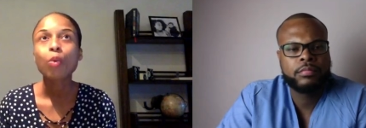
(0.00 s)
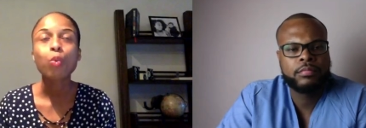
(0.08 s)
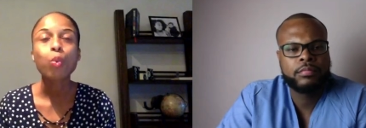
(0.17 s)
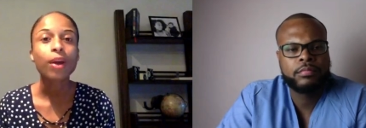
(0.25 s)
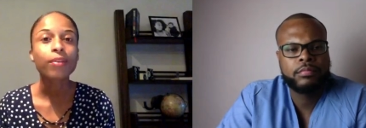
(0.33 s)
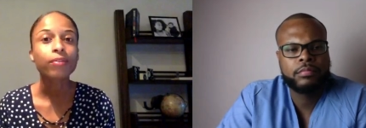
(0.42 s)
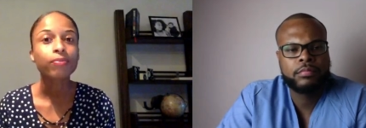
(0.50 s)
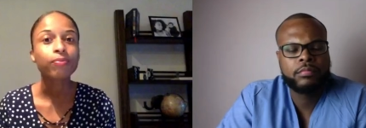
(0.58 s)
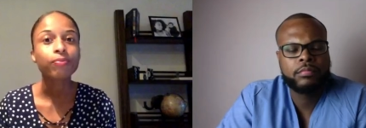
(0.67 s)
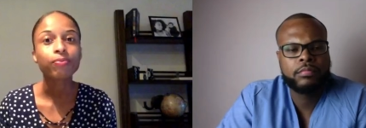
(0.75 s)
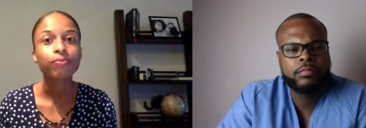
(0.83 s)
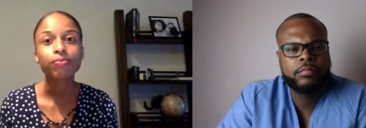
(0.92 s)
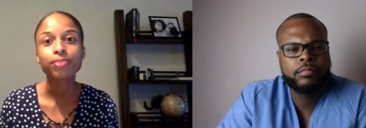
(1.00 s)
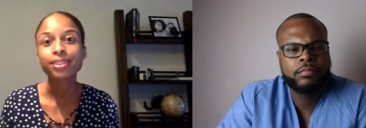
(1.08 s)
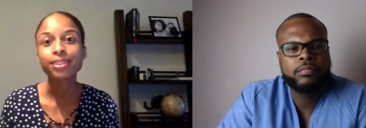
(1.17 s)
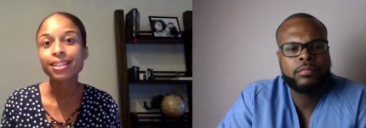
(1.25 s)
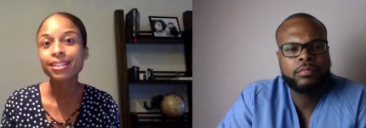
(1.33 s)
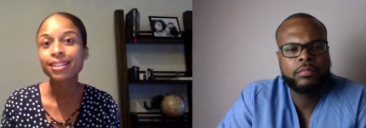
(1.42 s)
Speaker 1: um,
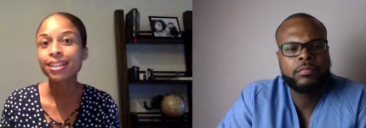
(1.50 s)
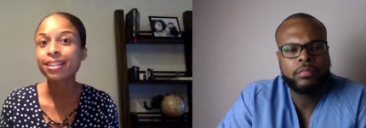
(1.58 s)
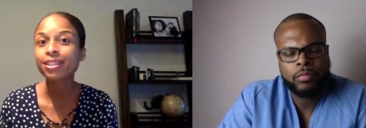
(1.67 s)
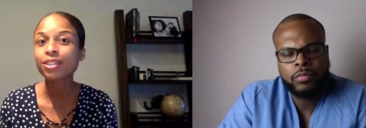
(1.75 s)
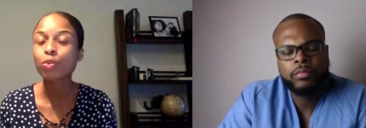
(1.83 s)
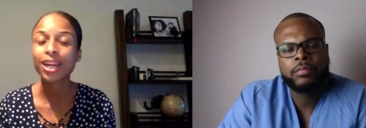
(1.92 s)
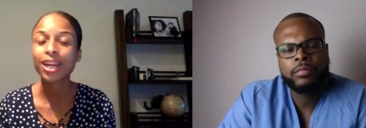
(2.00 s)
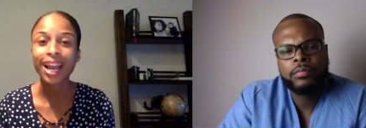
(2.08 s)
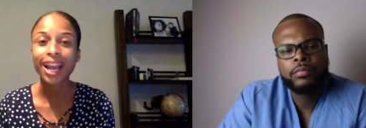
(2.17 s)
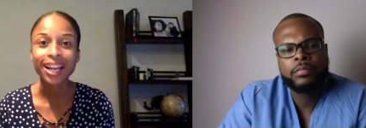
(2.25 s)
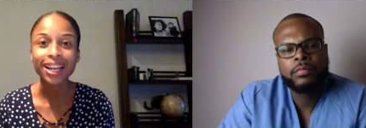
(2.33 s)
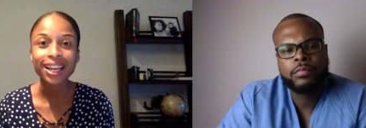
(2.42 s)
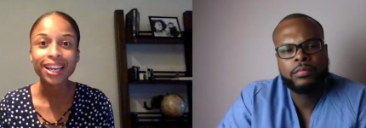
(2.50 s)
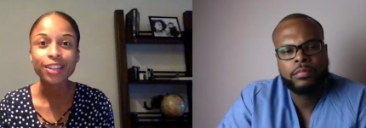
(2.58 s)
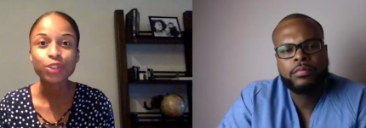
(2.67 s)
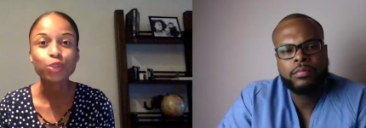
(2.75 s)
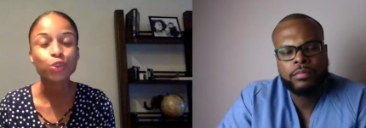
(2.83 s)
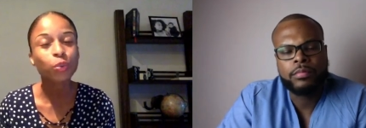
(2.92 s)
to 180s,
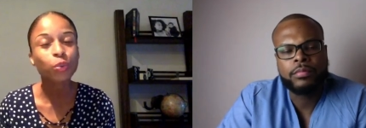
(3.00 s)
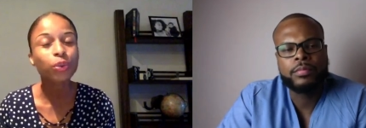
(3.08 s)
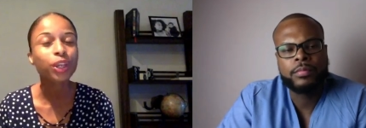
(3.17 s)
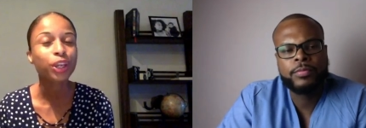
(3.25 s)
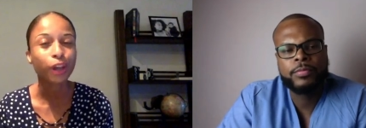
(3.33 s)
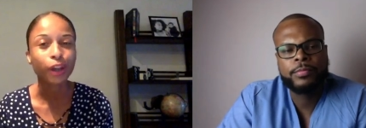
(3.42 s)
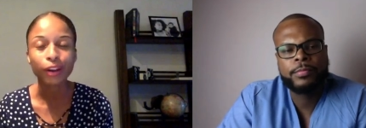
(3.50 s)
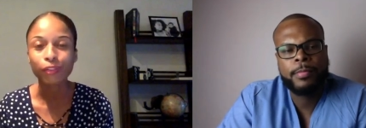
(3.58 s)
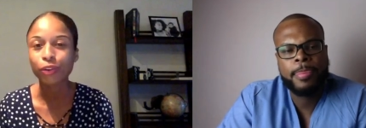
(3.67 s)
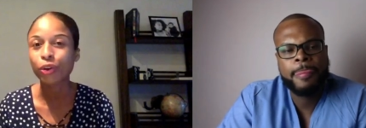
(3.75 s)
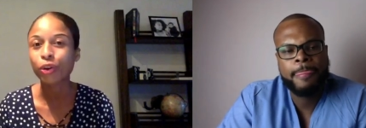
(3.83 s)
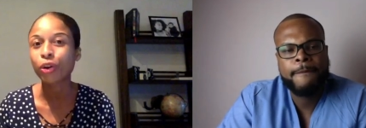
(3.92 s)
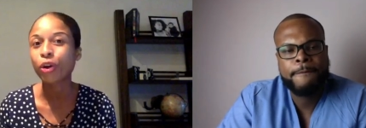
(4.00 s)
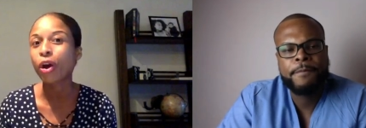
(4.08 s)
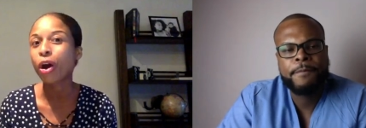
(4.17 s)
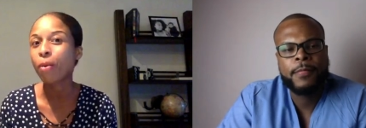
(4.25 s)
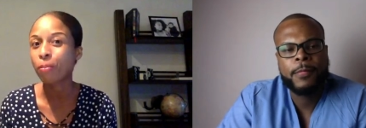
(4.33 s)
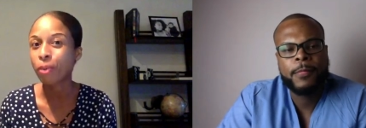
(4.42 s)
you're doing really good if you're
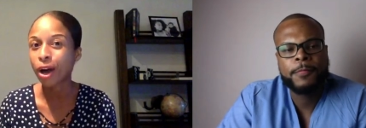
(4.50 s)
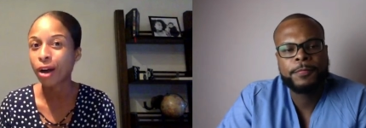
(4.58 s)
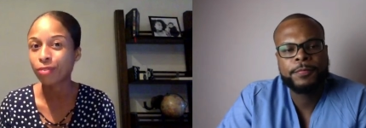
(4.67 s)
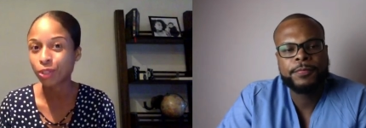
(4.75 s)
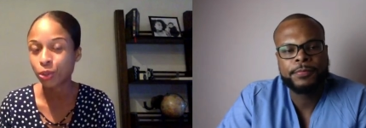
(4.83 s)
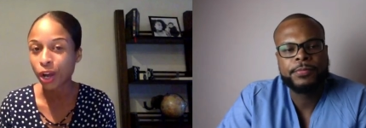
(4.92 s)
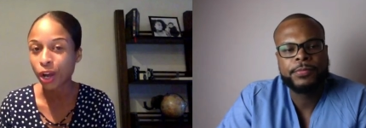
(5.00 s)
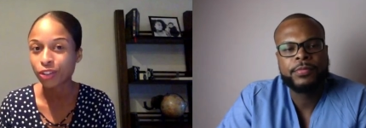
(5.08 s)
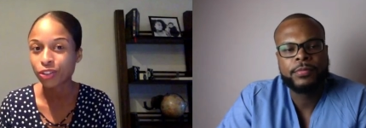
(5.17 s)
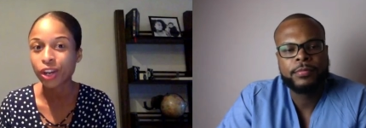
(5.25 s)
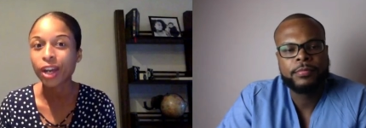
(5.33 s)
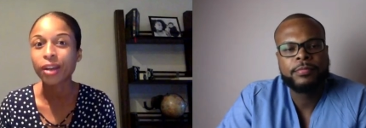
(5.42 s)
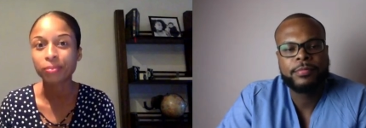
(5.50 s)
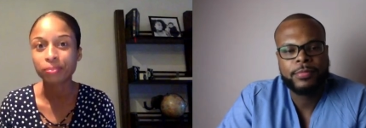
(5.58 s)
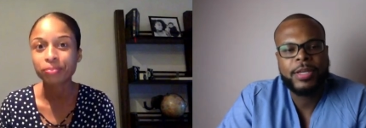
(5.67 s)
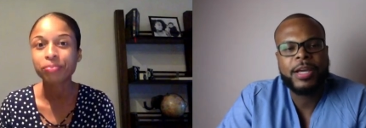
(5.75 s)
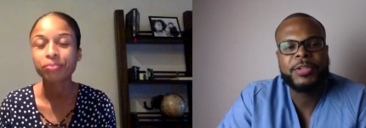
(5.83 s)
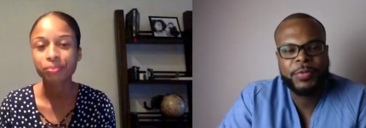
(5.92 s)
above 200 hundred.
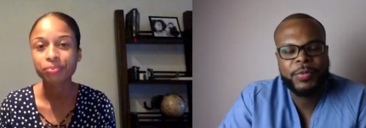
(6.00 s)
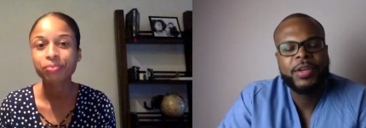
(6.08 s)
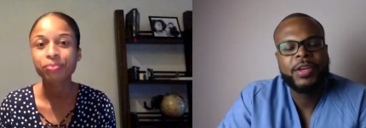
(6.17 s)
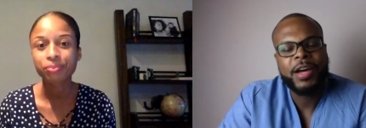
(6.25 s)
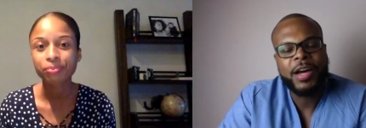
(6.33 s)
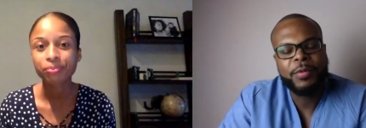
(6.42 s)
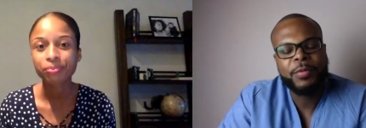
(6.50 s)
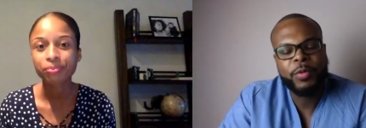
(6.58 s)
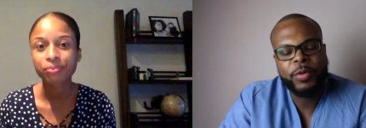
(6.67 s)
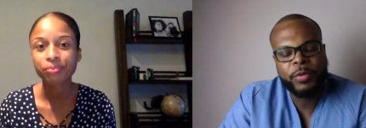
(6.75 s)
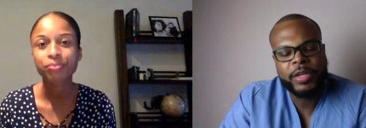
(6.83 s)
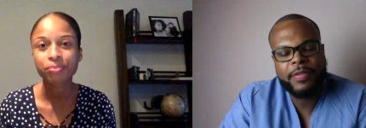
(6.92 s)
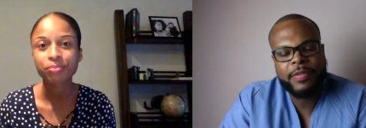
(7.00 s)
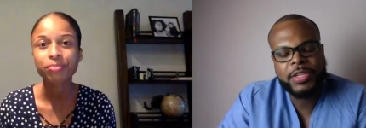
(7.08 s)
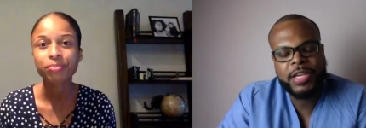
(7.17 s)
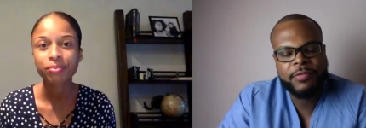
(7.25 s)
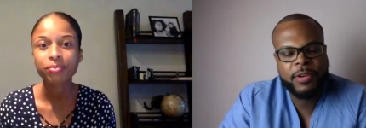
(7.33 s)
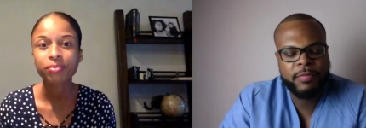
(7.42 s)
Speaker 2: Gotcha. Uh, what, do you have to
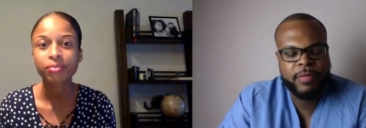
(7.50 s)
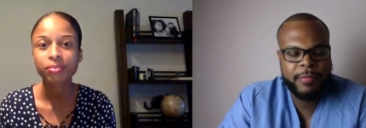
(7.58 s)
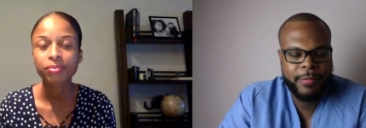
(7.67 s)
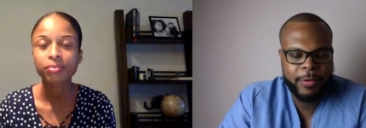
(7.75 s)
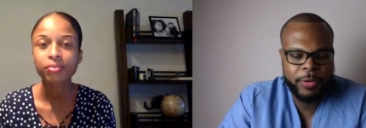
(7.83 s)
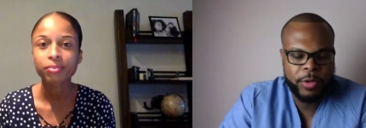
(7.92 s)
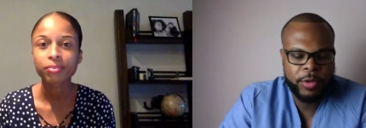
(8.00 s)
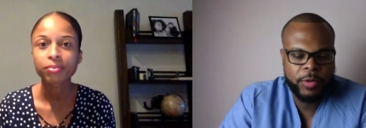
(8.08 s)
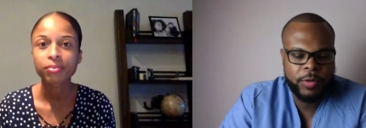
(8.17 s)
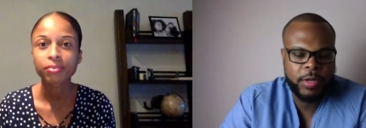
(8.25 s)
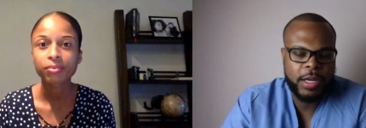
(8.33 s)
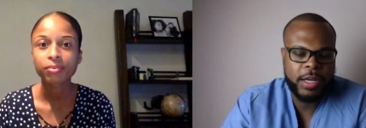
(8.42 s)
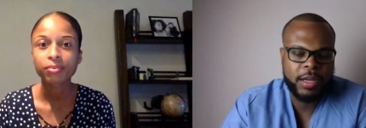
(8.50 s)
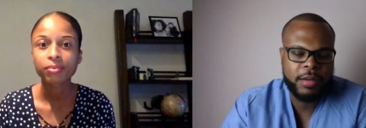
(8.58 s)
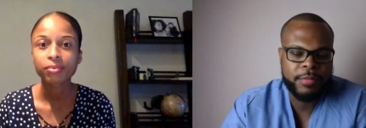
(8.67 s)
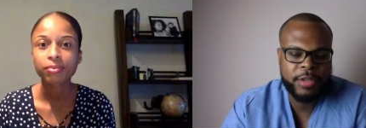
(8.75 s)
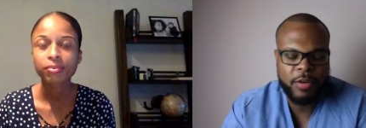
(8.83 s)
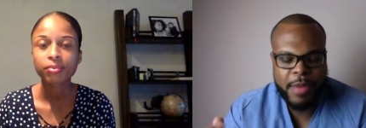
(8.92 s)
say for the people who, um,
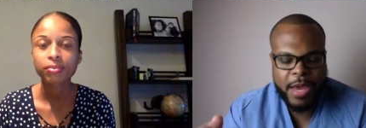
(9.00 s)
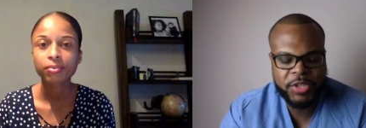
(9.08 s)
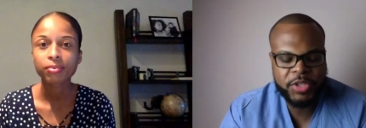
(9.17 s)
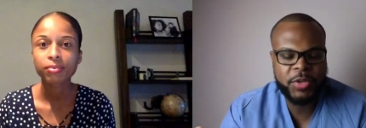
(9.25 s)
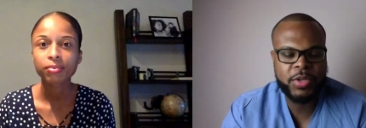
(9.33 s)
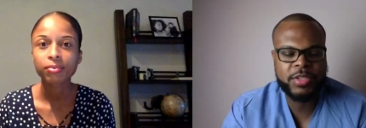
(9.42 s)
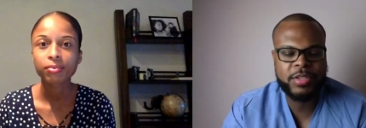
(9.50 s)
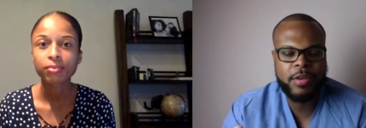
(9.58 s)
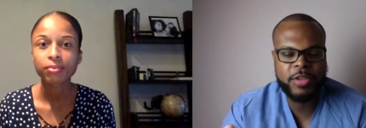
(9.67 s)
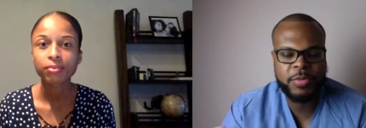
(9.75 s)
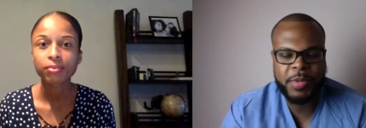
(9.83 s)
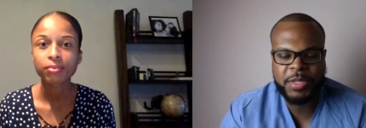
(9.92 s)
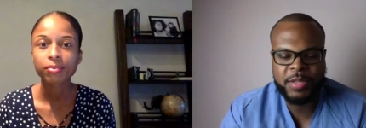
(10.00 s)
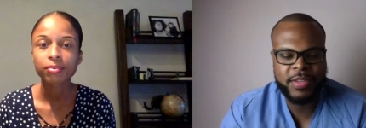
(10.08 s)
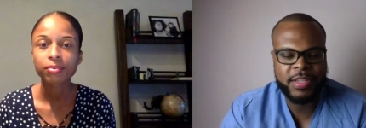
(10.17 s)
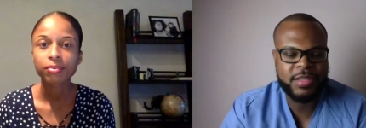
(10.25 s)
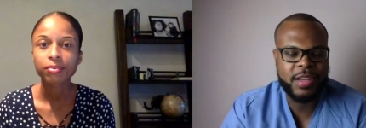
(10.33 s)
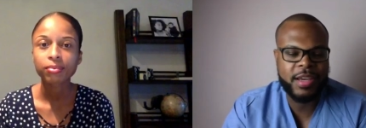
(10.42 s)
you know, med school is so expensive
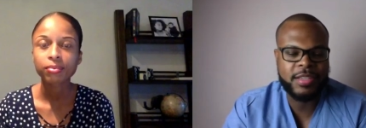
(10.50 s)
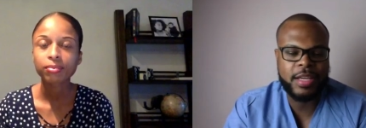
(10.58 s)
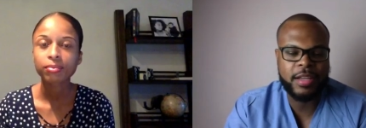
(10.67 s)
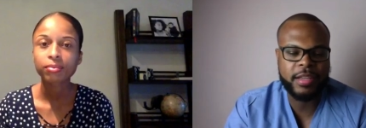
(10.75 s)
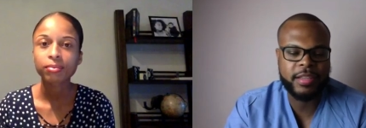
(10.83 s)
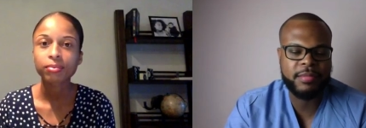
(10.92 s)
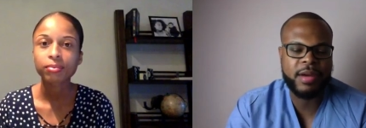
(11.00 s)
these days? I looked at